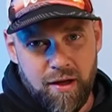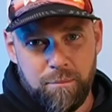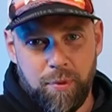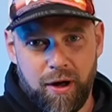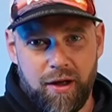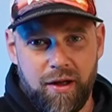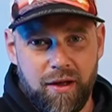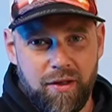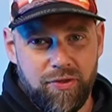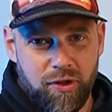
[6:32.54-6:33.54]
but
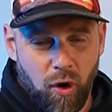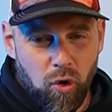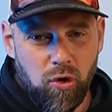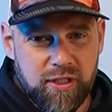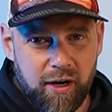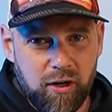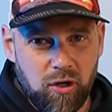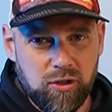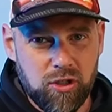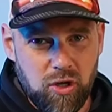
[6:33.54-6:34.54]
the whole entire
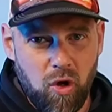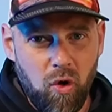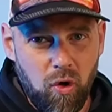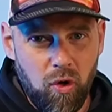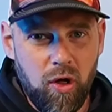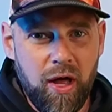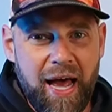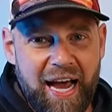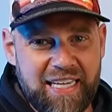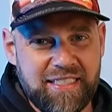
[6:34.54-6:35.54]
culture as a whole
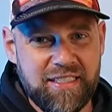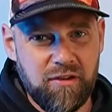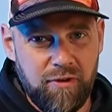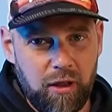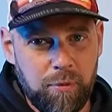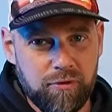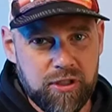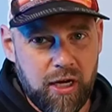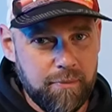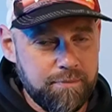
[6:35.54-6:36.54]
has to develop over
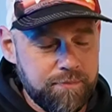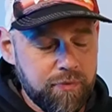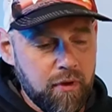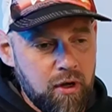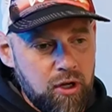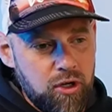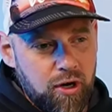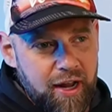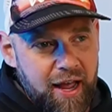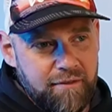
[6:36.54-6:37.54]
time. You're
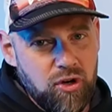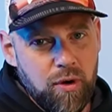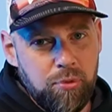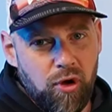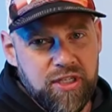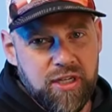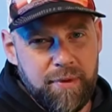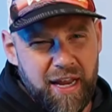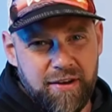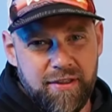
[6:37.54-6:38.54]
going to have new employees
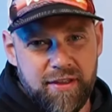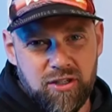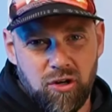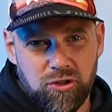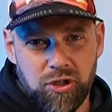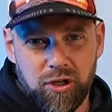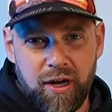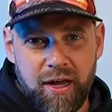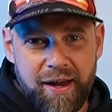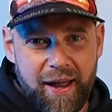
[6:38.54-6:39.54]
coming into this culture,
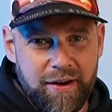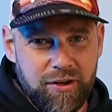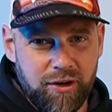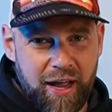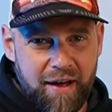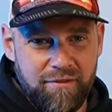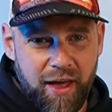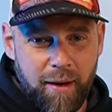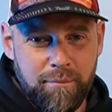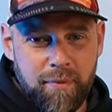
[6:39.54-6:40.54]
and you're going to have
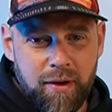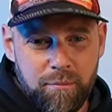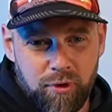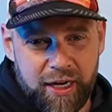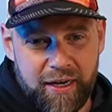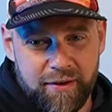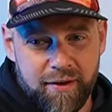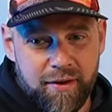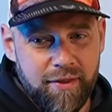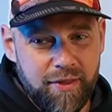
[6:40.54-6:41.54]
them bringing
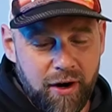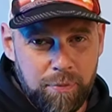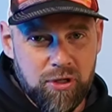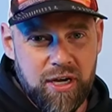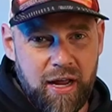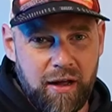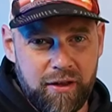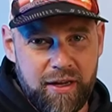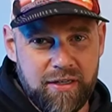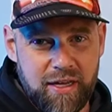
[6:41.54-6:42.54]
their
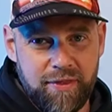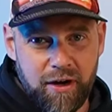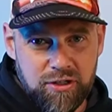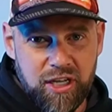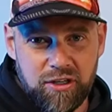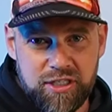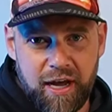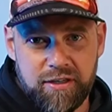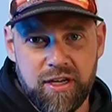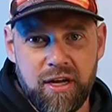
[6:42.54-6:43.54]
personalities and their skill sets,